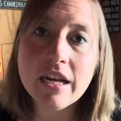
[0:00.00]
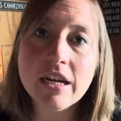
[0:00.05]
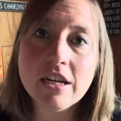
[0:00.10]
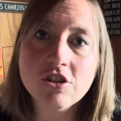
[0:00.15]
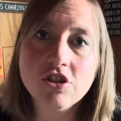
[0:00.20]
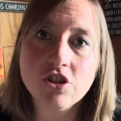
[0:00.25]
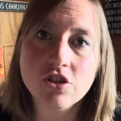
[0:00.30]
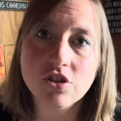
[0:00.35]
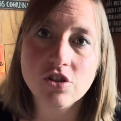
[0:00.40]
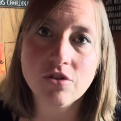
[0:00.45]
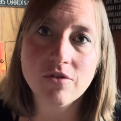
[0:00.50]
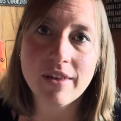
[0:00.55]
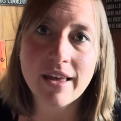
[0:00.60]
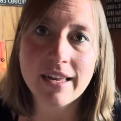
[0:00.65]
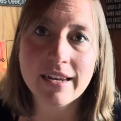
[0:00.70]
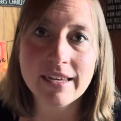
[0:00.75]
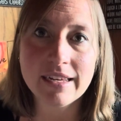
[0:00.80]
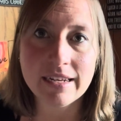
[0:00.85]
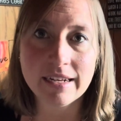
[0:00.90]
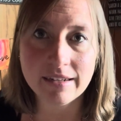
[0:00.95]
just so
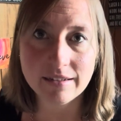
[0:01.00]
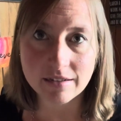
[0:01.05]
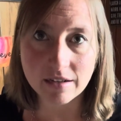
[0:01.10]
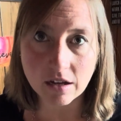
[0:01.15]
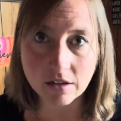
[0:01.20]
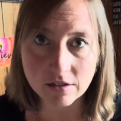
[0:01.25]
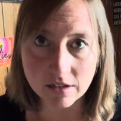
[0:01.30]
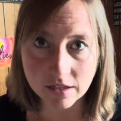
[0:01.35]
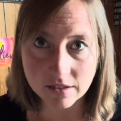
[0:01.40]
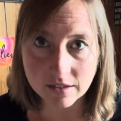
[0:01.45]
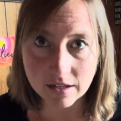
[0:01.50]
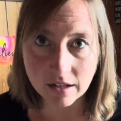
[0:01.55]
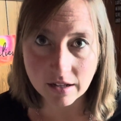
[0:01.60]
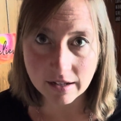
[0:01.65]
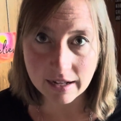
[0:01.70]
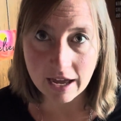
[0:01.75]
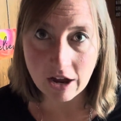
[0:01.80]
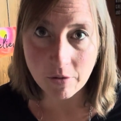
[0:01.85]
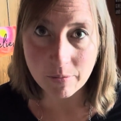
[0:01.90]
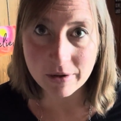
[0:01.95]
that it does
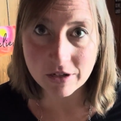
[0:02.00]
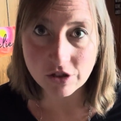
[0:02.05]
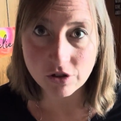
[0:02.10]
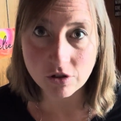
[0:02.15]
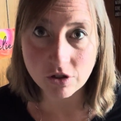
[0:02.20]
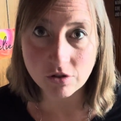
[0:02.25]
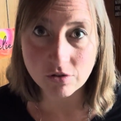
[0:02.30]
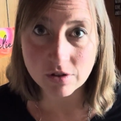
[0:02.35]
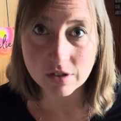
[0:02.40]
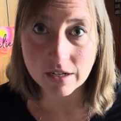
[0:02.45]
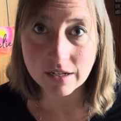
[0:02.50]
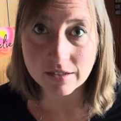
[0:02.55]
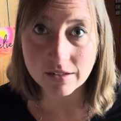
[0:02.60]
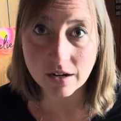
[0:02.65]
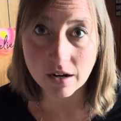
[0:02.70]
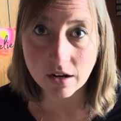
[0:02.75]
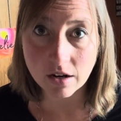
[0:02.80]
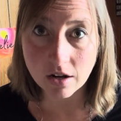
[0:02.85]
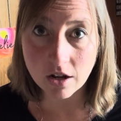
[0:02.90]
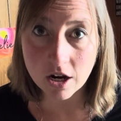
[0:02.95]
allow me to use it as an
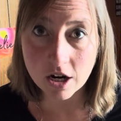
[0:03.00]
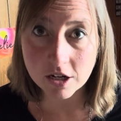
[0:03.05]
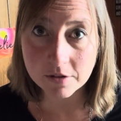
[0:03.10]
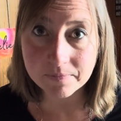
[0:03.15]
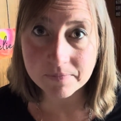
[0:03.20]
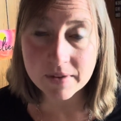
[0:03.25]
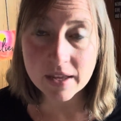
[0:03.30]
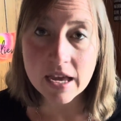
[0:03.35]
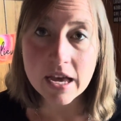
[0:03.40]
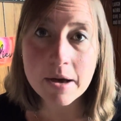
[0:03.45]
alarm,